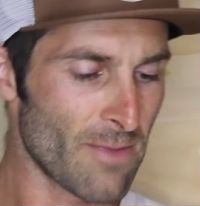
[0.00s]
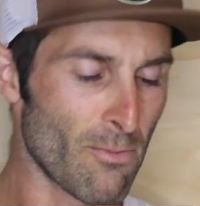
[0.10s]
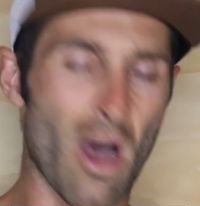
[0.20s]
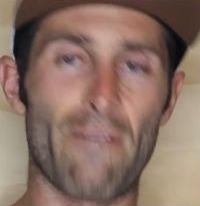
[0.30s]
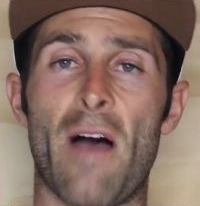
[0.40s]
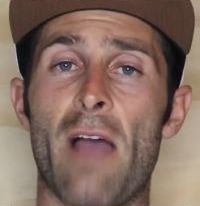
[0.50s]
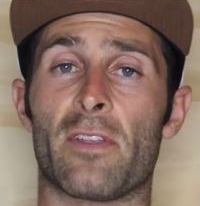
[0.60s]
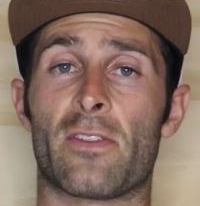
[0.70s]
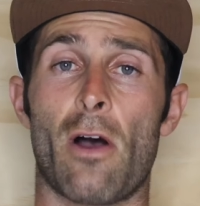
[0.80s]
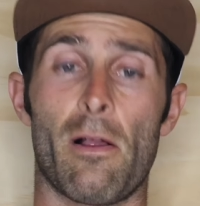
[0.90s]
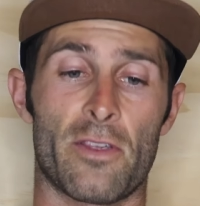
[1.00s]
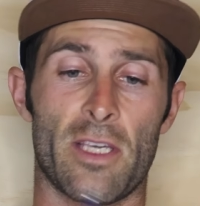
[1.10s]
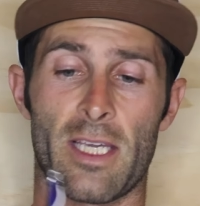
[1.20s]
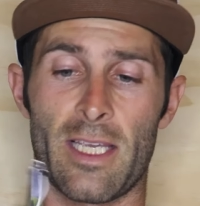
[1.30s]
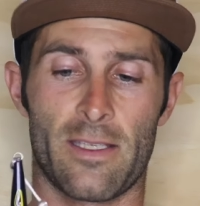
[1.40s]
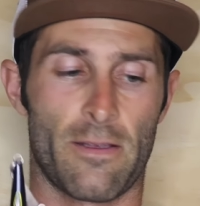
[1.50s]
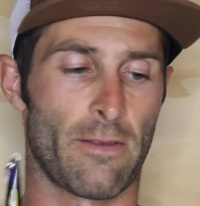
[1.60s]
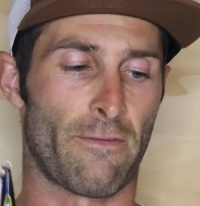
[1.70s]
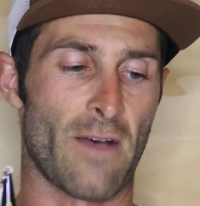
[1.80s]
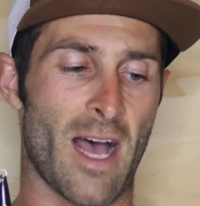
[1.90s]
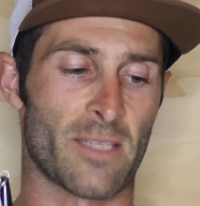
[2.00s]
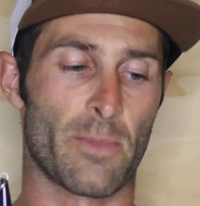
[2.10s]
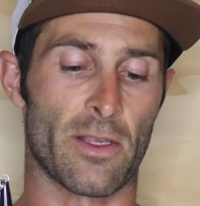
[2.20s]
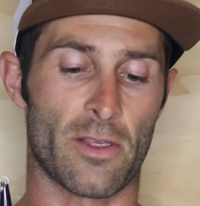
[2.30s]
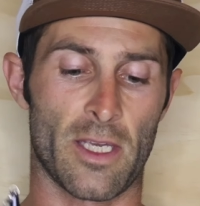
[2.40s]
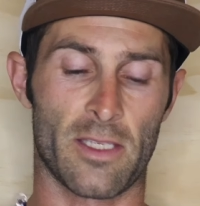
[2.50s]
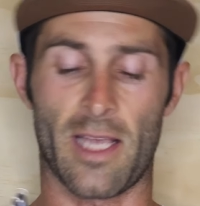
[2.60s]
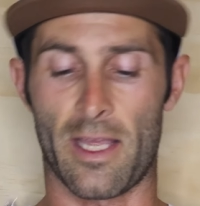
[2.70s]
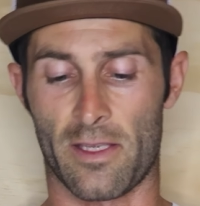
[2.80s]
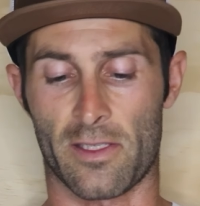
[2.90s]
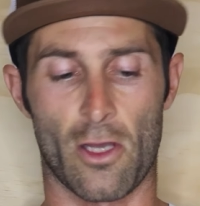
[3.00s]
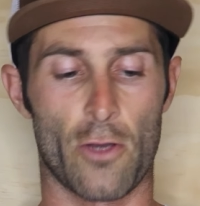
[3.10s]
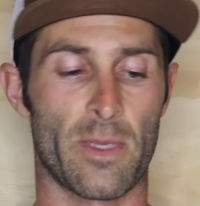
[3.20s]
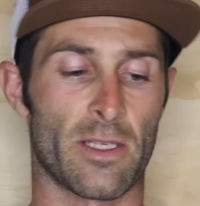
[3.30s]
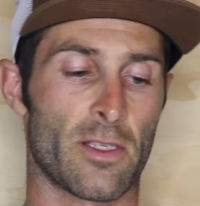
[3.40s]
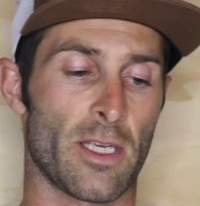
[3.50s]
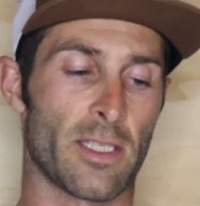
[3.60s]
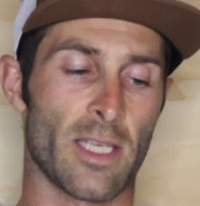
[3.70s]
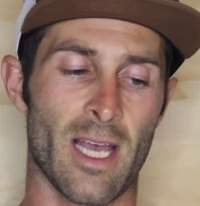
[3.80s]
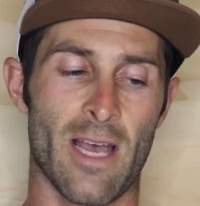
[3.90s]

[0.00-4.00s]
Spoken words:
My favourite style of jig is the fast pitch jigs. They're the slow pitch jigs.